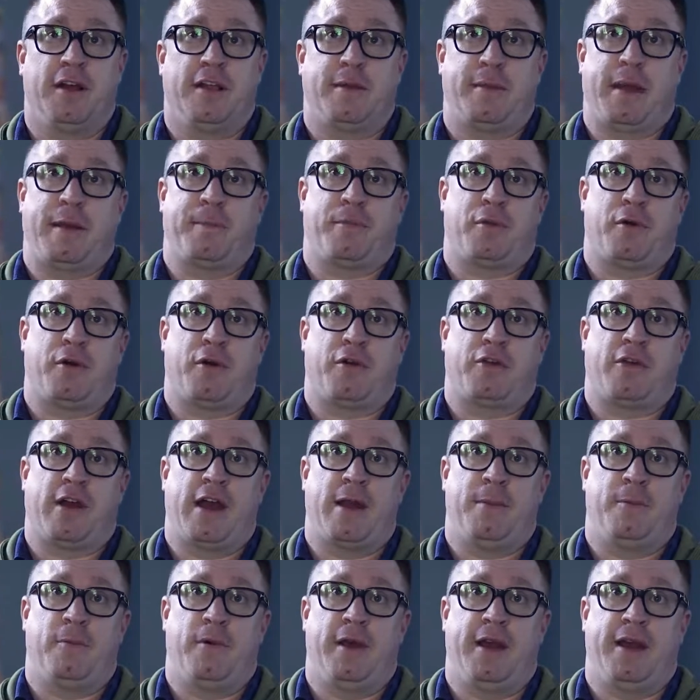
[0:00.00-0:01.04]
the main
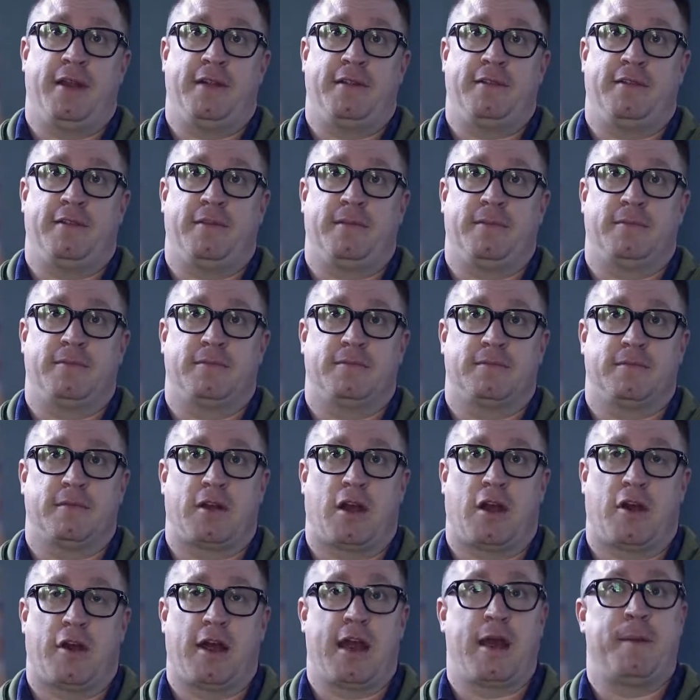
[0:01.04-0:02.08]
program, when
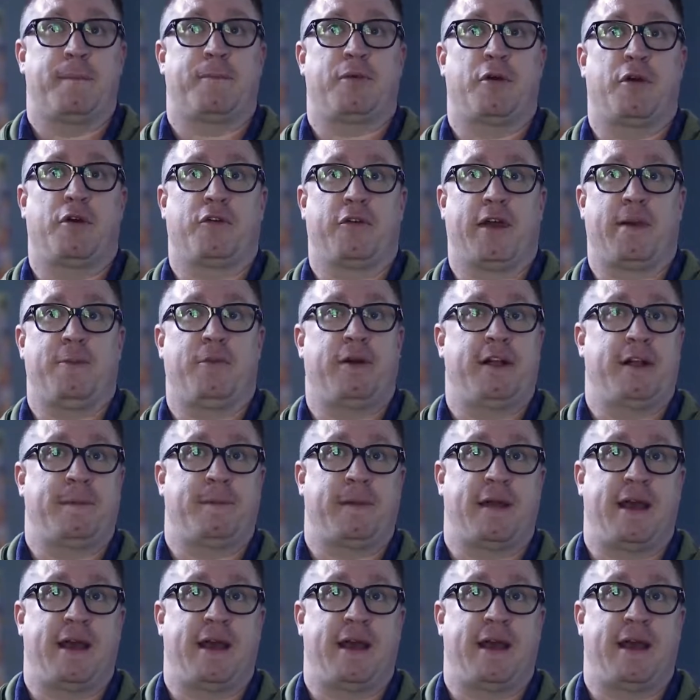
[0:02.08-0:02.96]
our hemp program went into